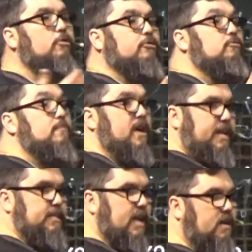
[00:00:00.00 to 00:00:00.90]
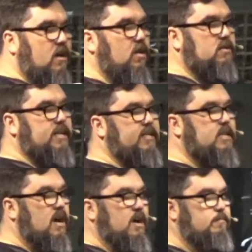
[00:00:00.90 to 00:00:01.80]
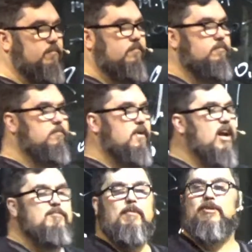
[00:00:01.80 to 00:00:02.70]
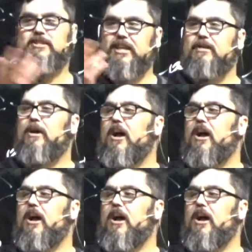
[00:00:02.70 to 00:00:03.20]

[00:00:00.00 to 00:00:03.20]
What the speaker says: through money $10 at a time. I can remember sitting in my